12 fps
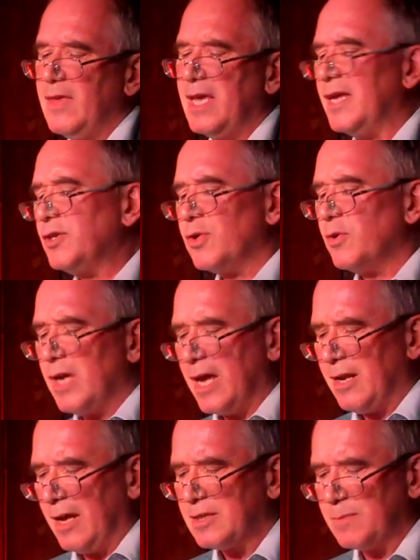The
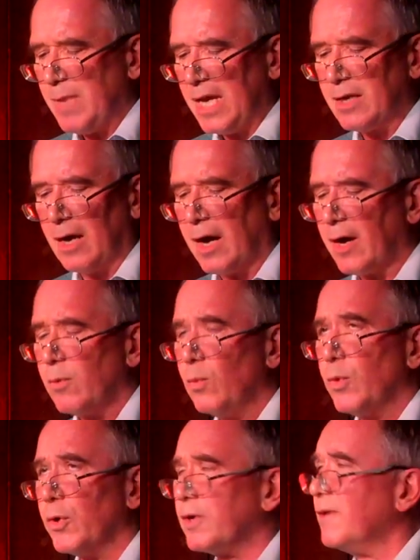internet has made our
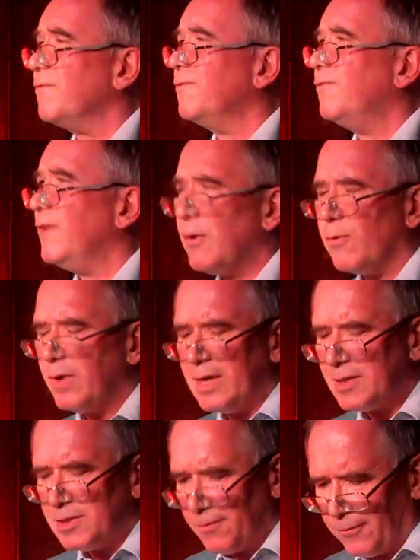work
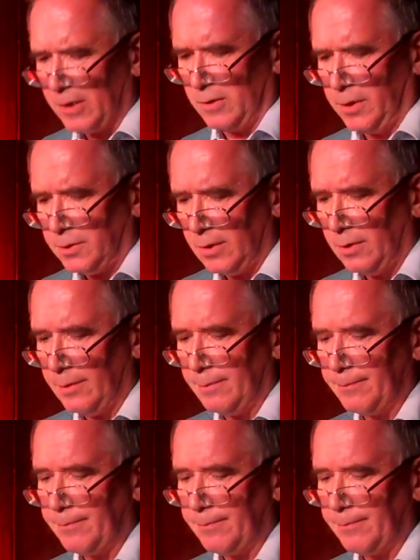very difficult.